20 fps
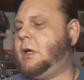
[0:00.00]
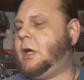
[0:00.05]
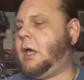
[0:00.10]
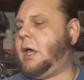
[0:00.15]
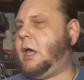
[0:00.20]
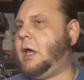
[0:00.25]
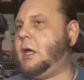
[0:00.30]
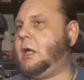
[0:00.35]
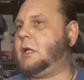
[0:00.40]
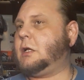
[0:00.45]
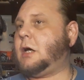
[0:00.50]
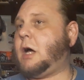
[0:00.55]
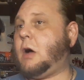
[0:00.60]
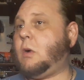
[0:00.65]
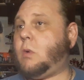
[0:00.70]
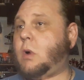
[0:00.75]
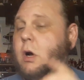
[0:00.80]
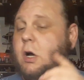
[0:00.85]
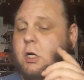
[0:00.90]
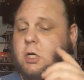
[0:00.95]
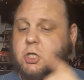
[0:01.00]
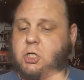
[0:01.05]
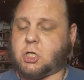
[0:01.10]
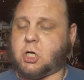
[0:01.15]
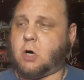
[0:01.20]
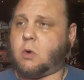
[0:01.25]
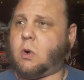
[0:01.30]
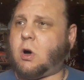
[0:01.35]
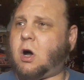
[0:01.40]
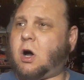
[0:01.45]
And I wanted to
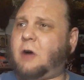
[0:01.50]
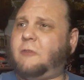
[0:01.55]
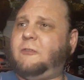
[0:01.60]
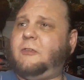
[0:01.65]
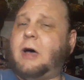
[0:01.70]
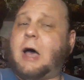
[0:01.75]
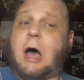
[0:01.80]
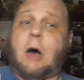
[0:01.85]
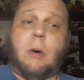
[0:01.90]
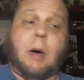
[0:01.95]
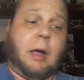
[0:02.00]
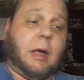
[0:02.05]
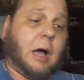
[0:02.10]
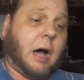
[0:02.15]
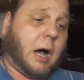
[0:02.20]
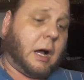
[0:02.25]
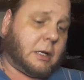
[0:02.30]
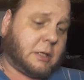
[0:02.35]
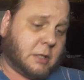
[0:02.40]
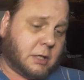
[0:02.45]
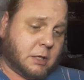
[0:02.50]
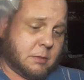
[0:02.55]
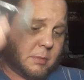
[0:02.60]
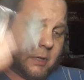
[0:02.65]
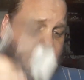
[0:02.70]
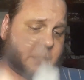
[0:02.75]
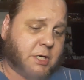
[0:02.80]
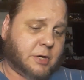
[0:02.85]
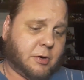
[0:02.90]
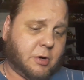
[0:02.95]
show off how I got the
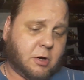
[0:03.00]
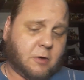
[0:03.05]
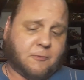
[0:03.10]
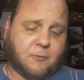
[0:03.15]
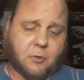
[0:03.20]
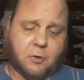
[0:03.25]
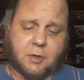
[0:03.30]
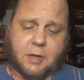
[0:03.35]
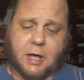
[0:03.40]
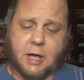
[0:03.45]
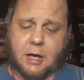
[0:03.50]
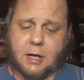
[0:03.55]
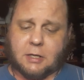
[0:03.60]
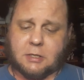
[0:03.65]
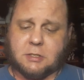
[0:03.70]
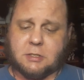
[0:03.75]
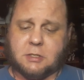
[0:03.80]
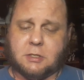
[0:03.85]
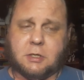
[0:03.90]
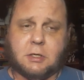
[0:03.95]
material for that.